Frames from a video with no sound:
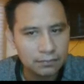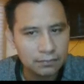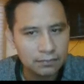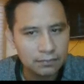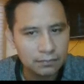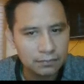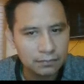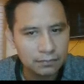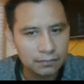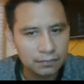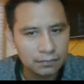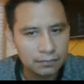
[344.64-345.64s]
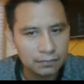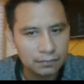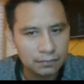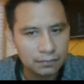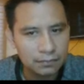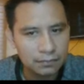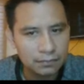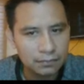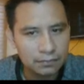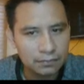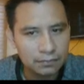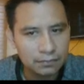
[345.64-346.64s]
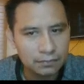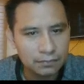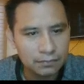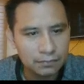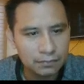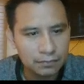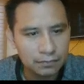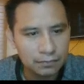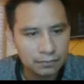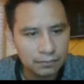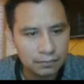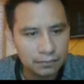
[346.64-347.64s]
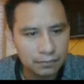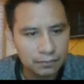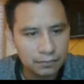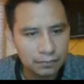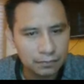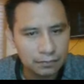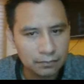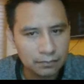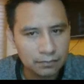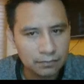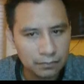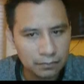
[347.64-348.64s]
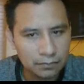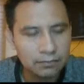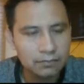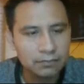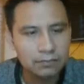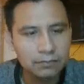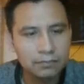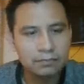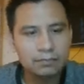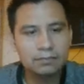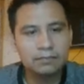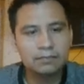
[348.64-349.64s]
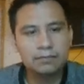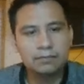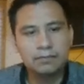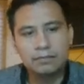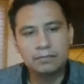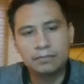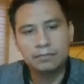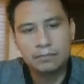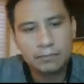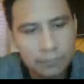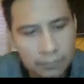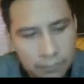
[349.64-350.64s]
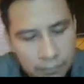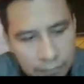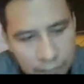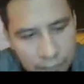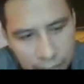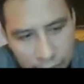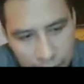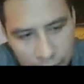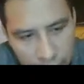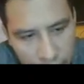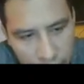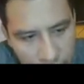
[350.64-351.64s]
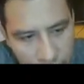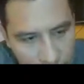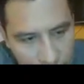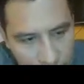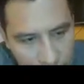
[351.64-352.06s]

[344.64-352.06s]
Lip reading: [no speech]